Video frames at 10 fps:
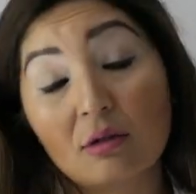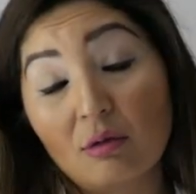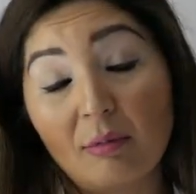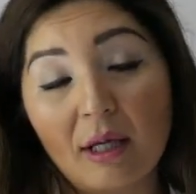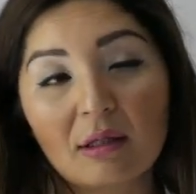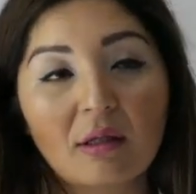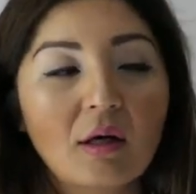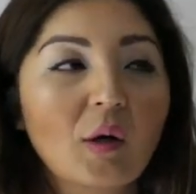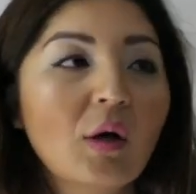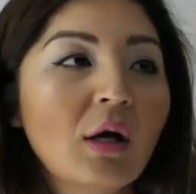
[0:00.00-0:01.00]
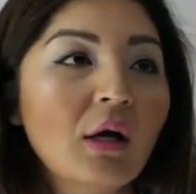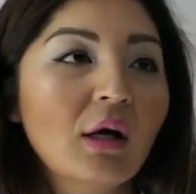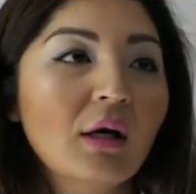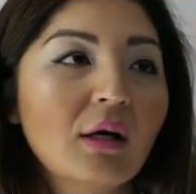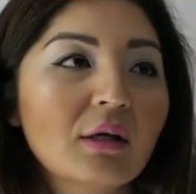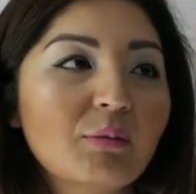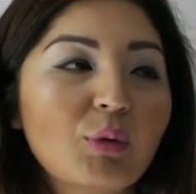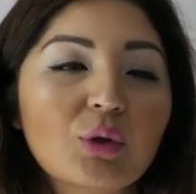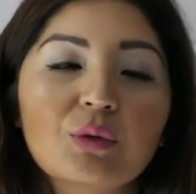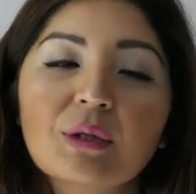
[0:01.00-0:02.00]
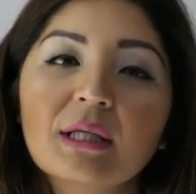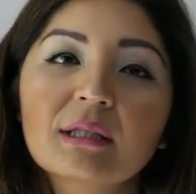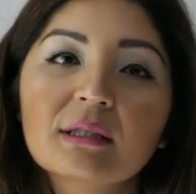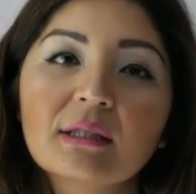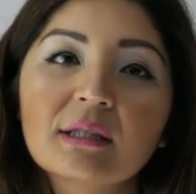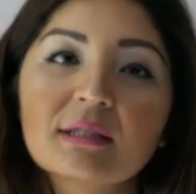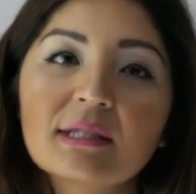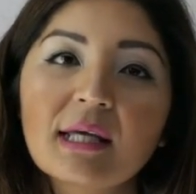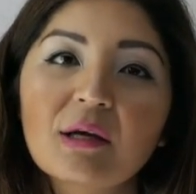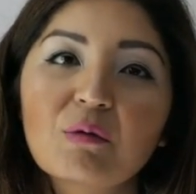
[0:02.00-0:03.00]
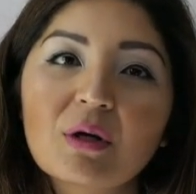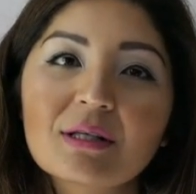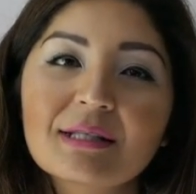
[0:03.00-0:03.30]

might know, Puerto Rican Day was